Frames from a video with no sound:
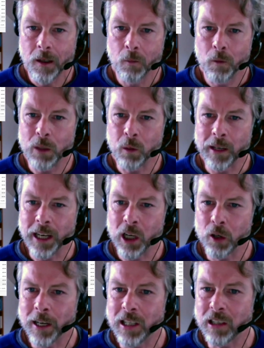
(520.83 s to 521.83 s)
which would
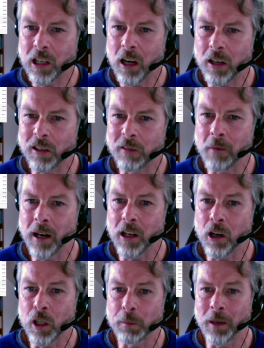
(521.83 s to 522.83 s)
increase the cost of my
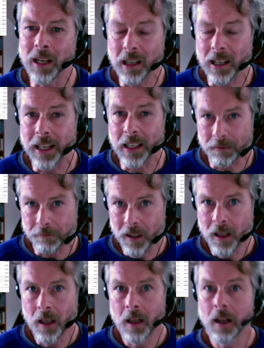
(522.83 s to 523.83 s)
cost per click.
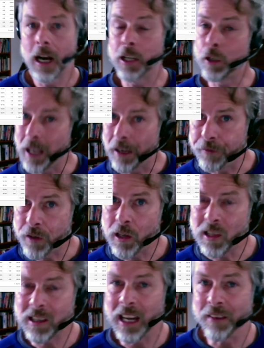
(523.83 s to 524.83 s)
I do that
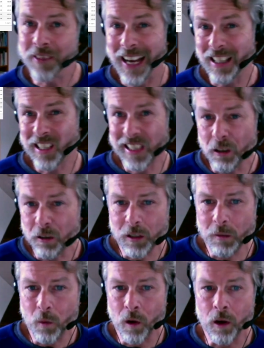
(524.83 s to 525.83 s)
first. If that still
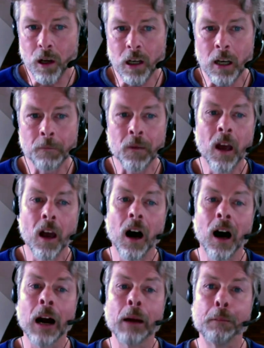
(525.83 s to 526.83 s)
doesn't work,
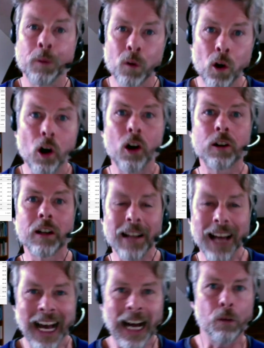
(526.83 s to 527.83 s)
I broaden
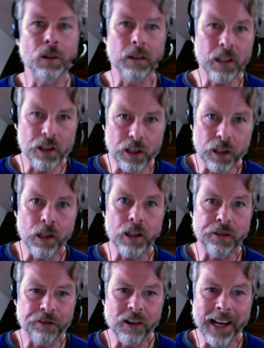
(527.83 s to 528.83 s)
out the
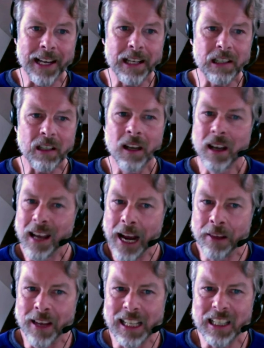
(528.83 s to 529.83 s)
search phrase.
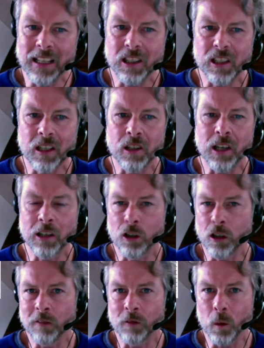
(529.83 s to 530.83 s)
In this instance, I
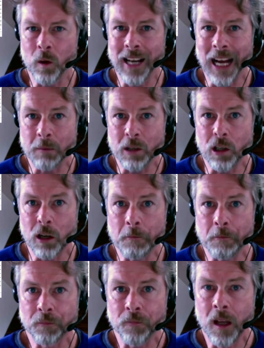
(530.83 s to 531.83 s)
took off the word
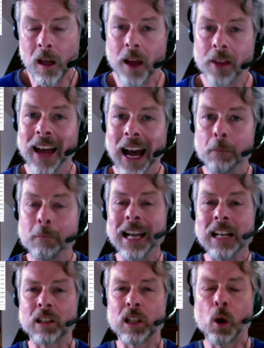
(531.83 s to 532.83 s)
Amazon. That
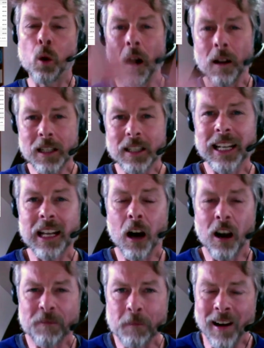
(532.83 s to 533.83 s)
makes the quality
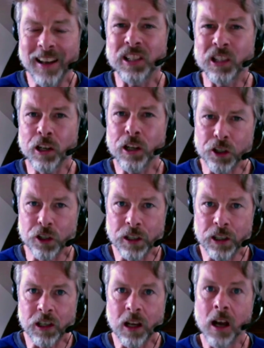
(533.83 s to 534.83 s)
of my
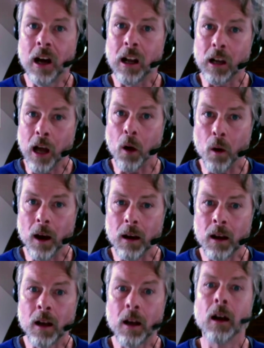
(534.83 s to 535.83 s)
searches lower,
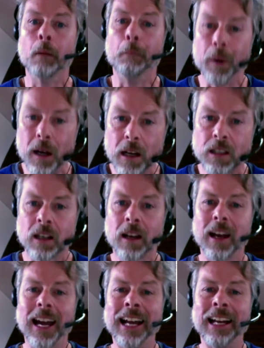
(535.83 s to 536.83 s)
but
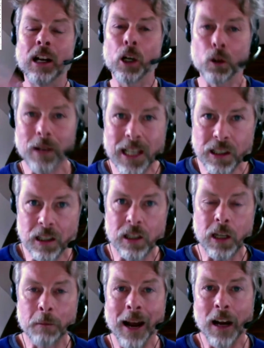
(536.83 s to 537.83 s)
it increases
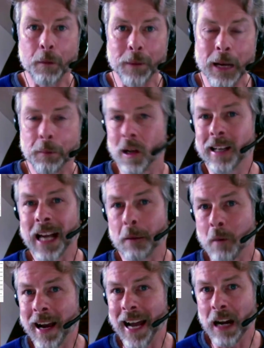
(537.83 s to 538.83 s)
the amount of people I get
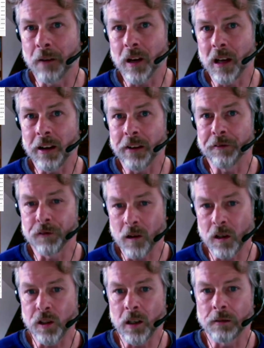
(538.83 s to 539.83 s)
my advert in
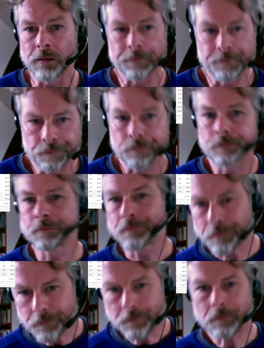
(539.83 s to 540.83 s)
front of.
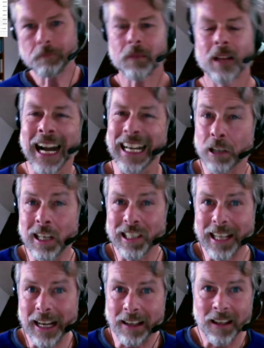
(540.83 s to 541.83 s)
As I
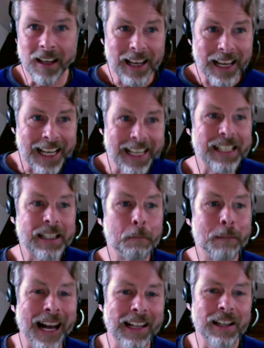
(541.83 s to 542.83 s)
said, it is a
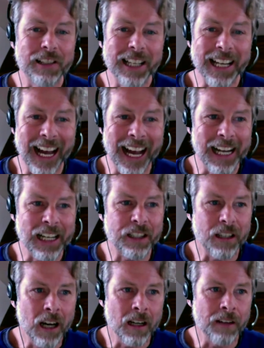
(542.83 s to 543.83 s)
balancing act, and